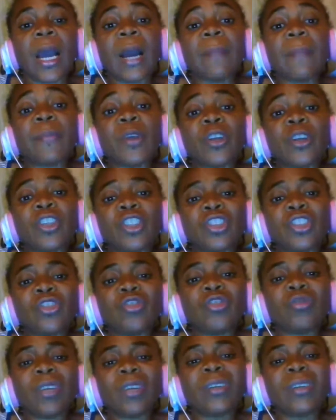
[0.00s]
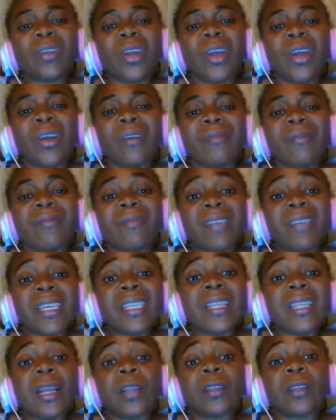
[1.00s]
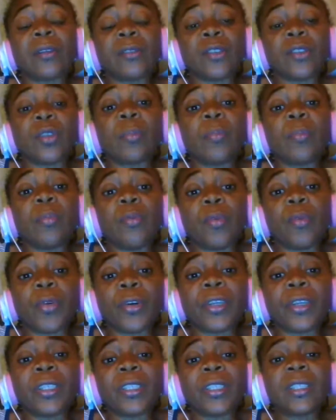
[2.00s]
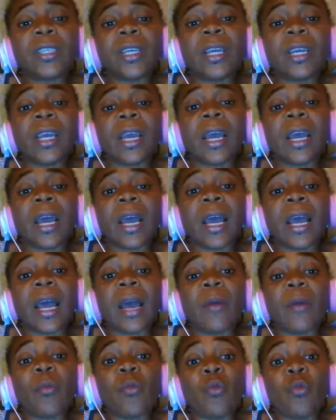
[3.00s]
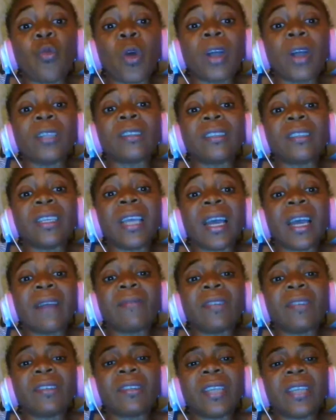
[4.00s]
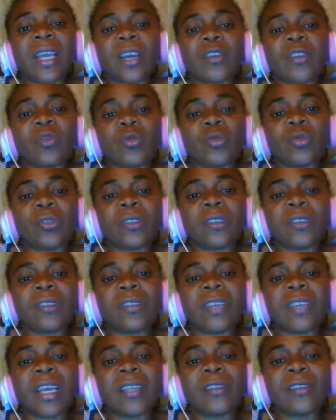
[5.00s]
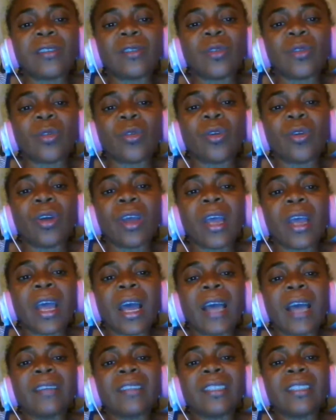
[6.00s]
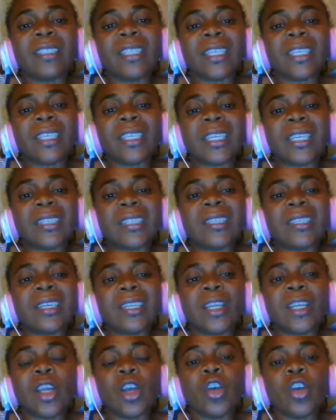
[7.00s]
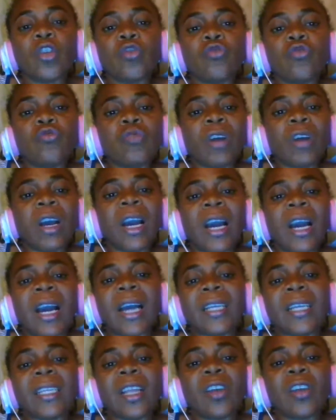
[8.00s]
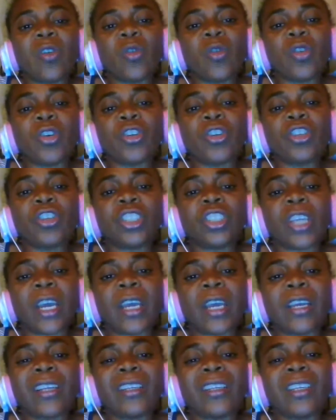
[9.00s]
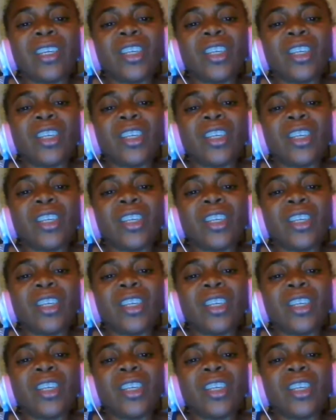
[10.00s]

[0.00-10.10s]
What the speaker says: Your children need a lot of support once they have this diagnosis. And so, as indicated, you can't allow your child